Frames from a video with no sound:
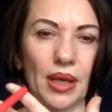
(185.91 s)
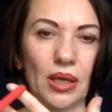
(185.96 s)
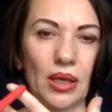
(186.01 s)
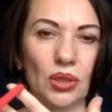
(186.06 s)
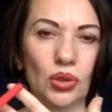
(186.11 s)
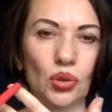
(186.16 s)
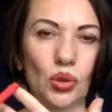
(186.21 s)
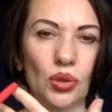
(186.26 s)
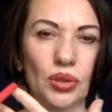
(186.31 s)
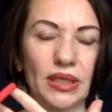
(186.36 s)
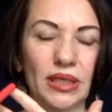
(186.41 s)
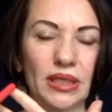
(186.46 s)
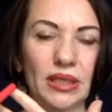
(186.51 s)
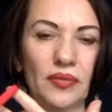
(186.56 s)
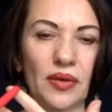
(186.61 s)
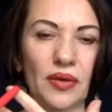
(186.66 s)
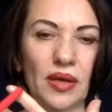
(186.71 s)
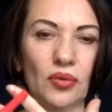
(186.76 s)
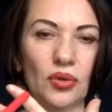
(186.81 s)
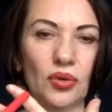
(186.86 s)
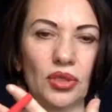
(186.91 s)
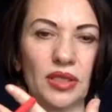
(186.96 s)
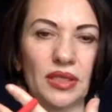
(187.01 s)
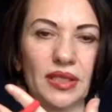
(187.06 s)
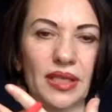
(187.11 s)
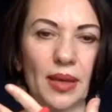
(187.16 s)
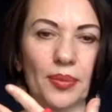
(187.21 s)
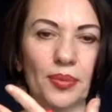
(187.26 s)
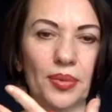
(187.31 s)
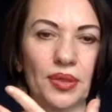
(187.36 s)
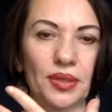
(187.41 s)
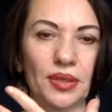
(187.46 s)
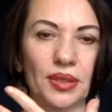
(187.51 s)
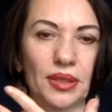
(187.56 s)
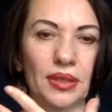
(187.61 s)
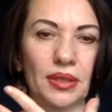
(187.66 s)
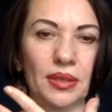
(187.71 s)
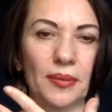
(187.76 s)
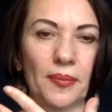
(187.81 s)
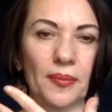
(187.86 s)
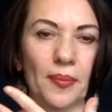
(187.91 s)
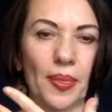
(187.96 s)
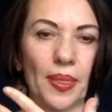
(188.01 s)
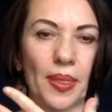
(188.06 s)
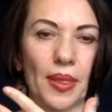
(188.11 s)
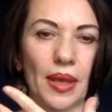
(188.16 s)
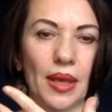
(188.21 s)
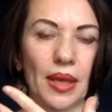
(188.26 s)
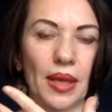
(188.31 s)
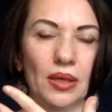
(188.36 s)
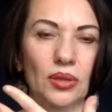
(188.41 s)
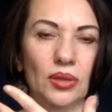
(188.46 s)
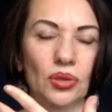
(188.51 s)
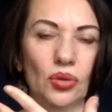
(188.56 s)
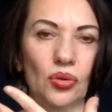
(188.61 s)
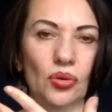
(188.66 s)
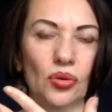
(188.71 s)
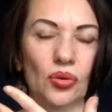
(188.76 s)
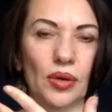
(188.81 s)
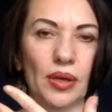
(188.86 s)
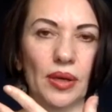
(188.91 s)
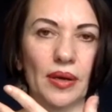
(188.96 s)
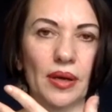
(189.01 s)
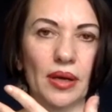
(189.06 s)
So this way what is happening, so